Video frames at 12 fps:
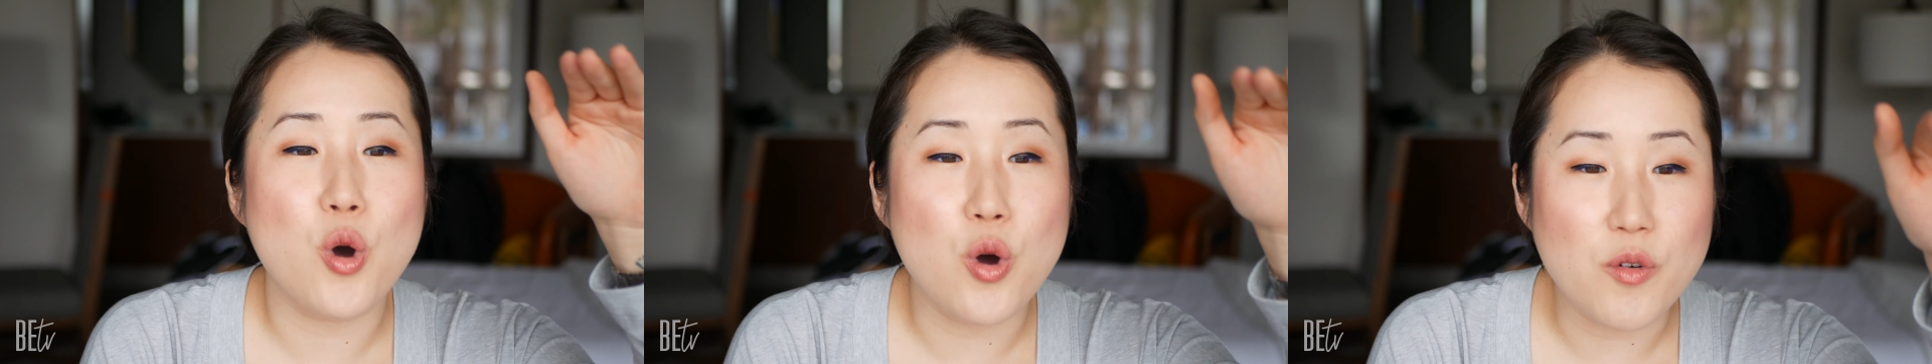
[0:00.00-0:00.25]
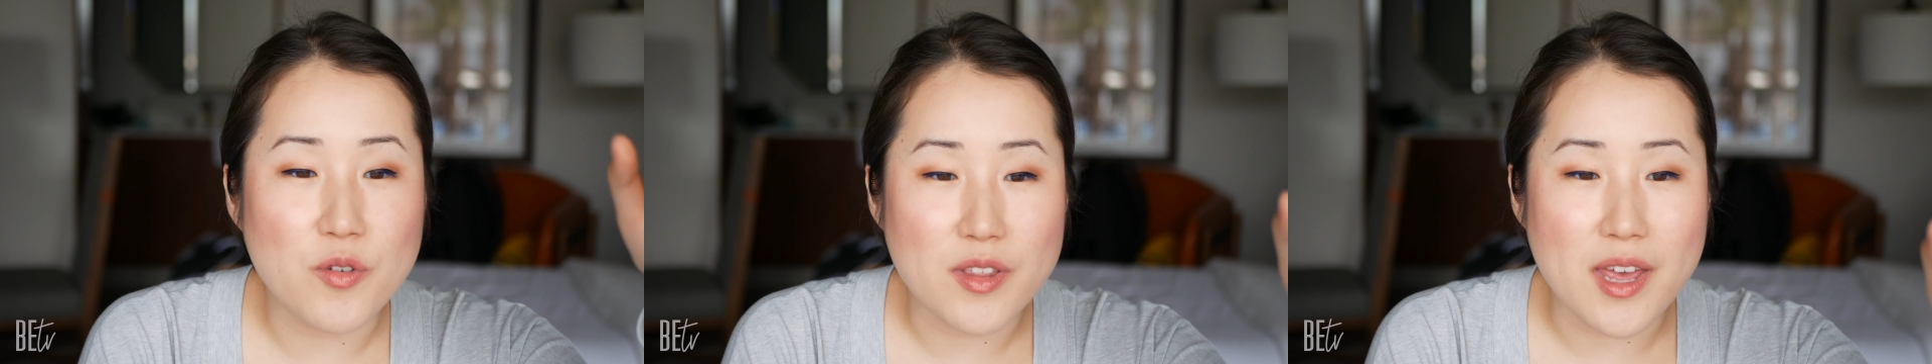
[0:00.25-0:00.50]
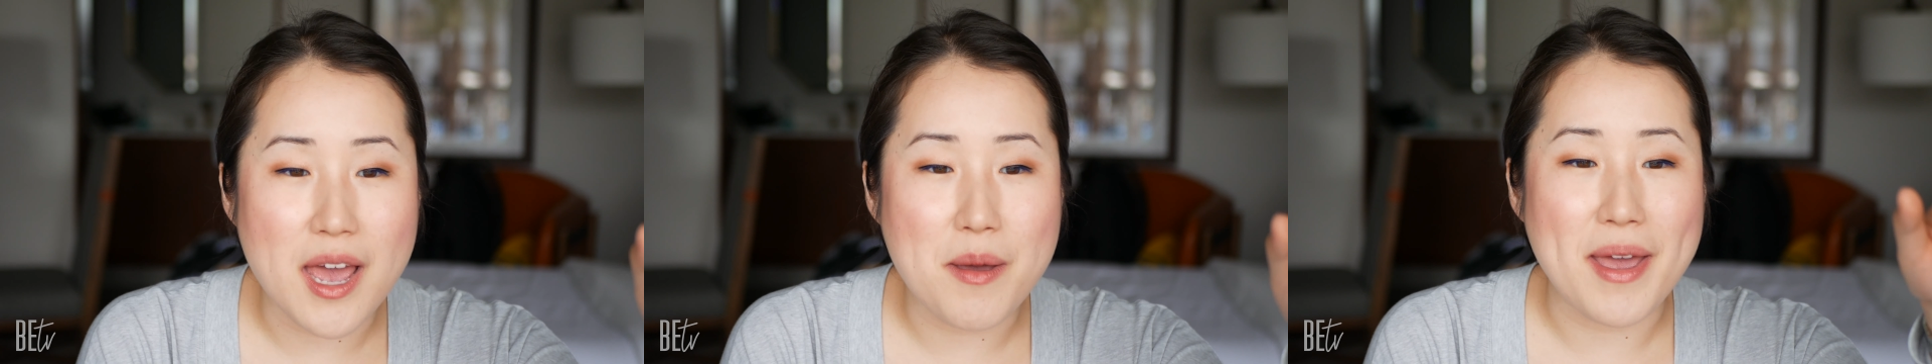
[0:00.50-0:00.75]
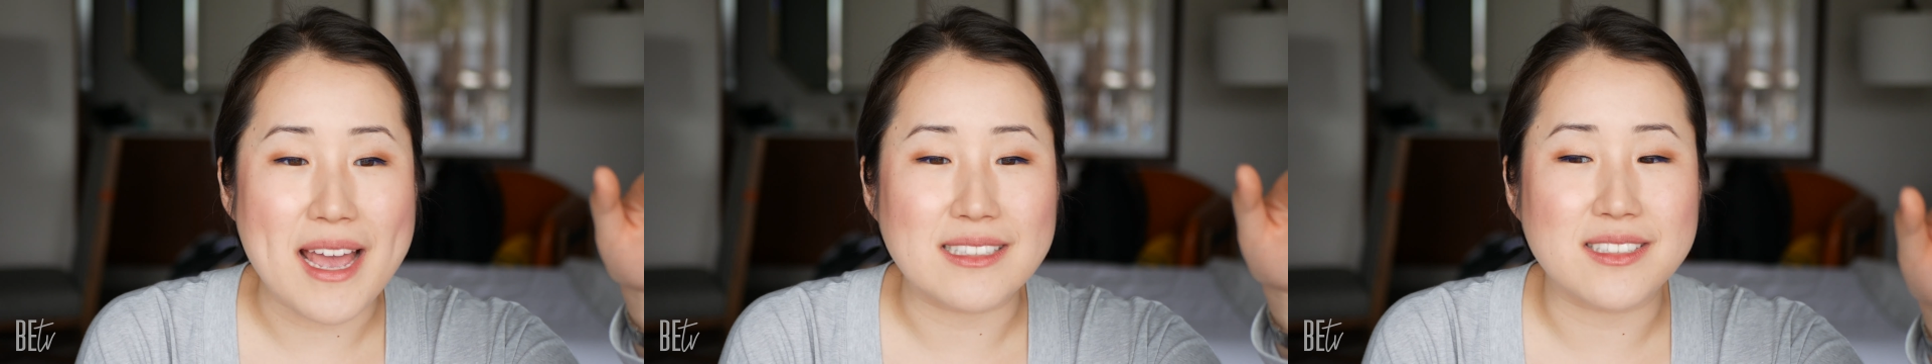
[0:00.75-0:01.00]
over
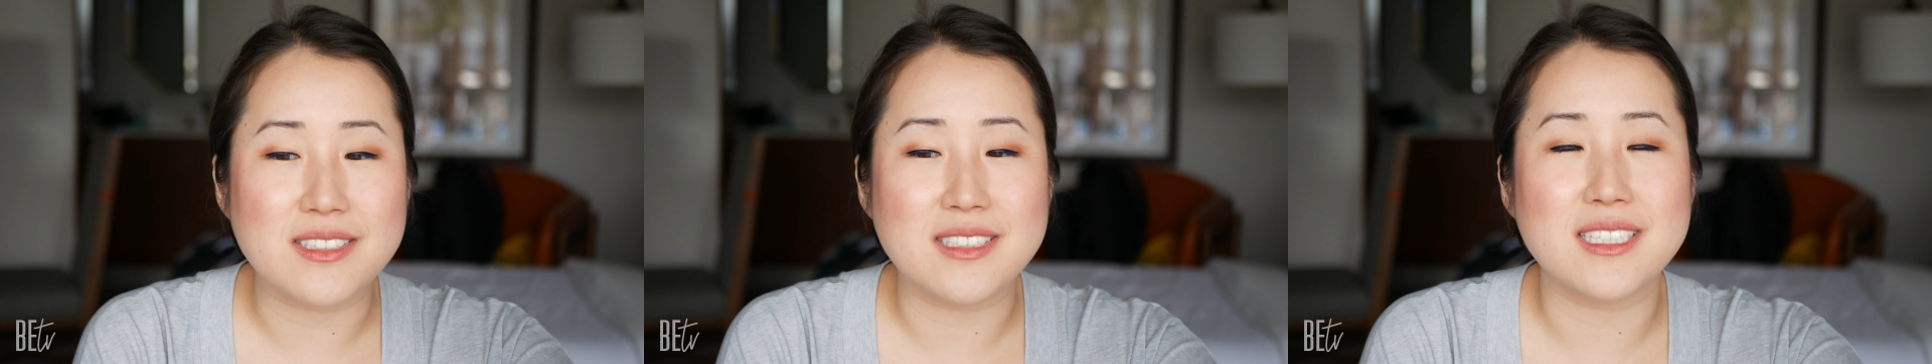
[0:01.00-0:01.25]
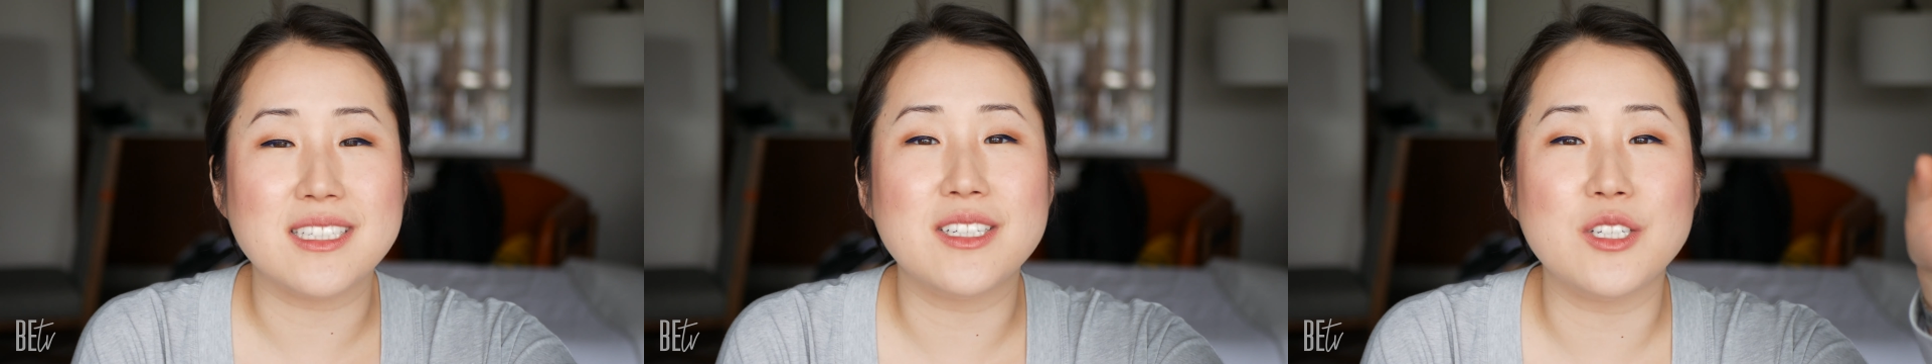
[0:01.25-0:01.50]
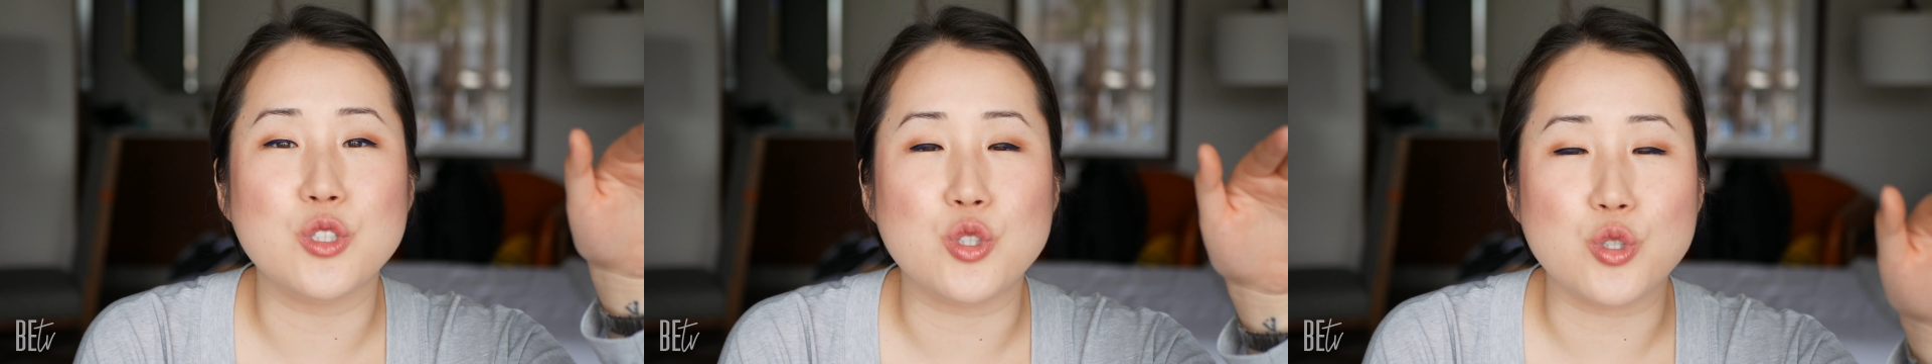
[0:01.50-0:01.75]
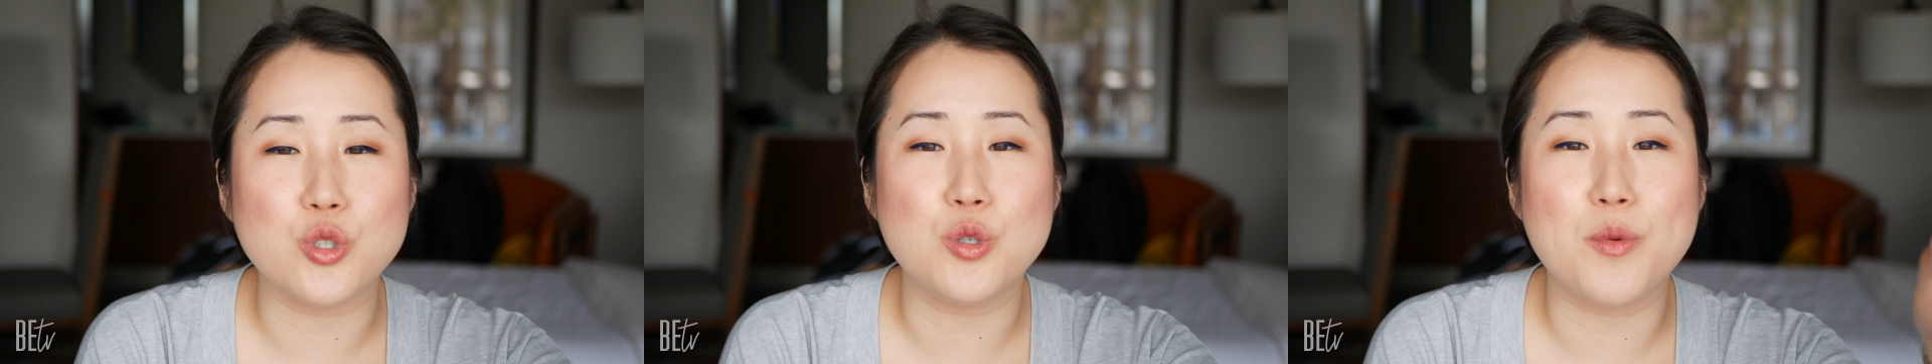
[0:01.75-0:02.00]
them and still
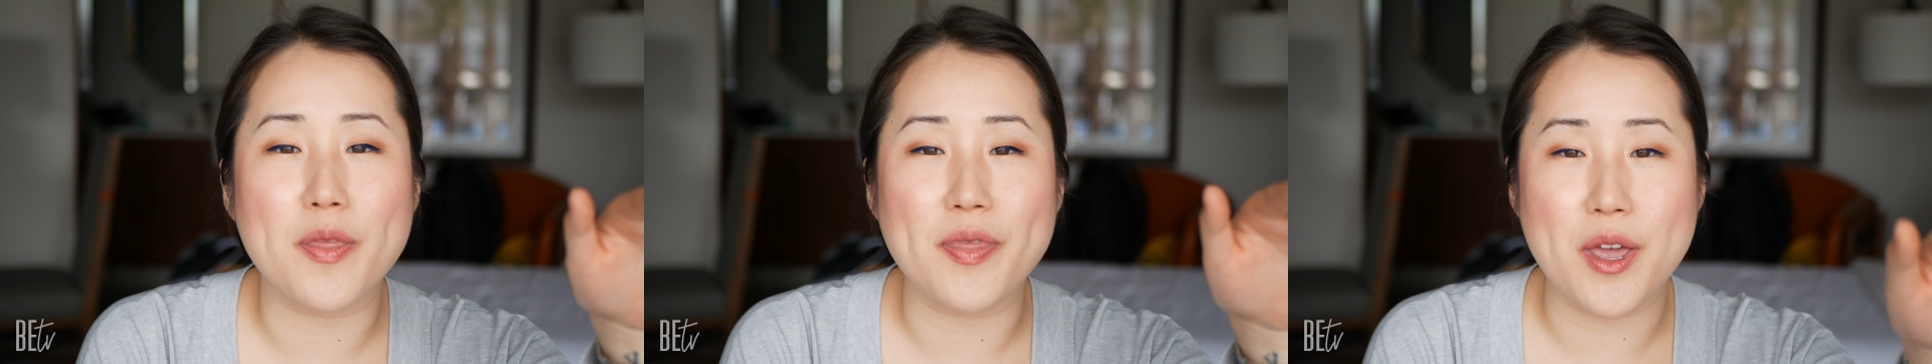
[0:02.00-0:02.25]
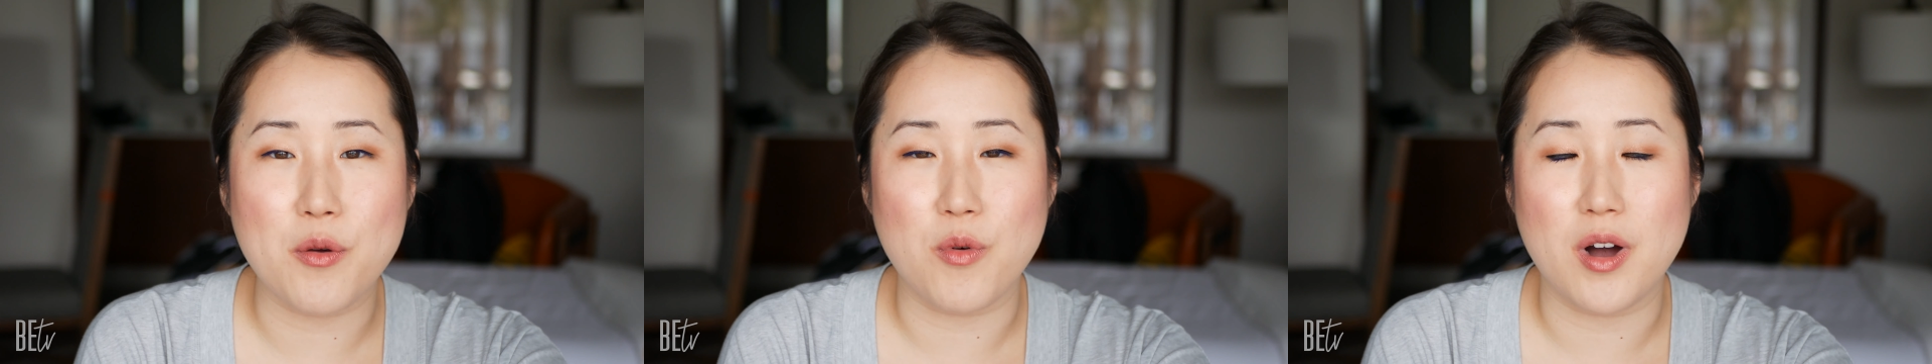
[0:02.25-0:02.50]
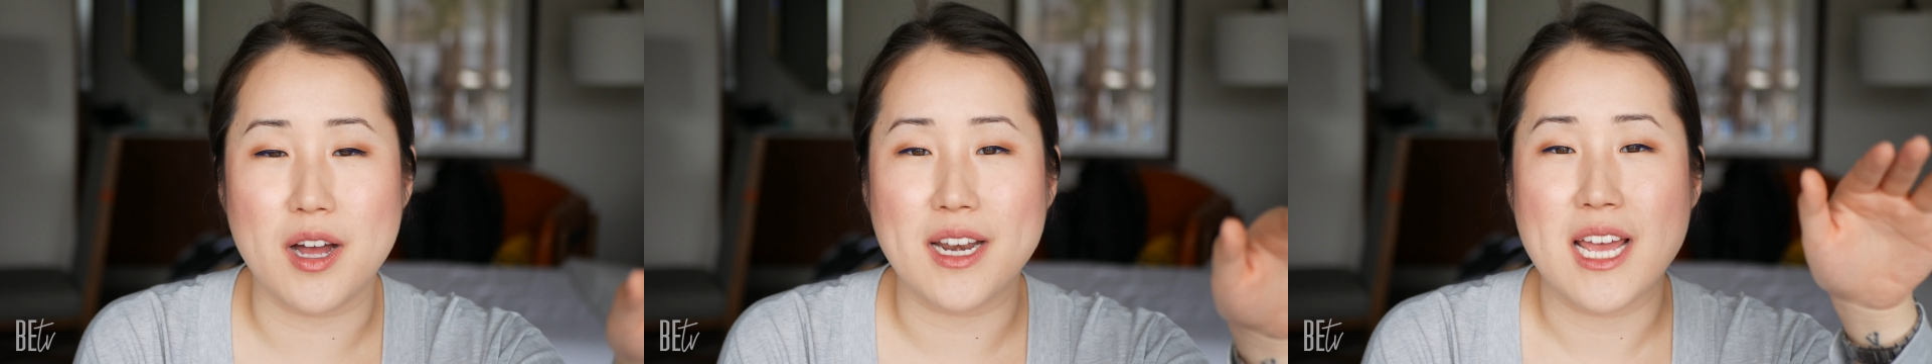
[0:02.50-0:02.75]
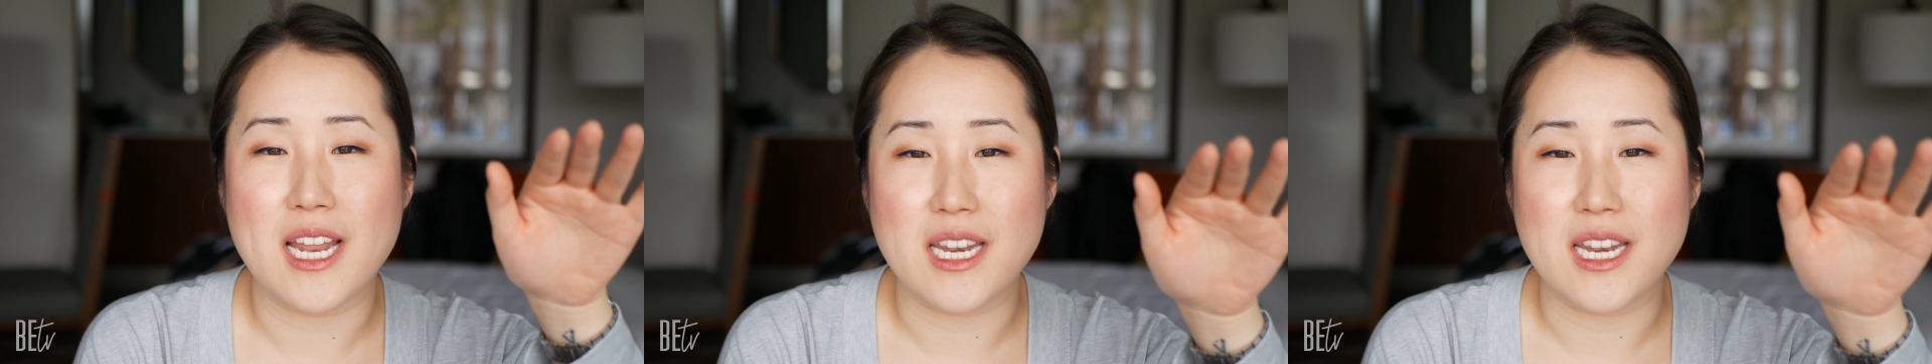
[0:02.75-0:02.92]
do what they want,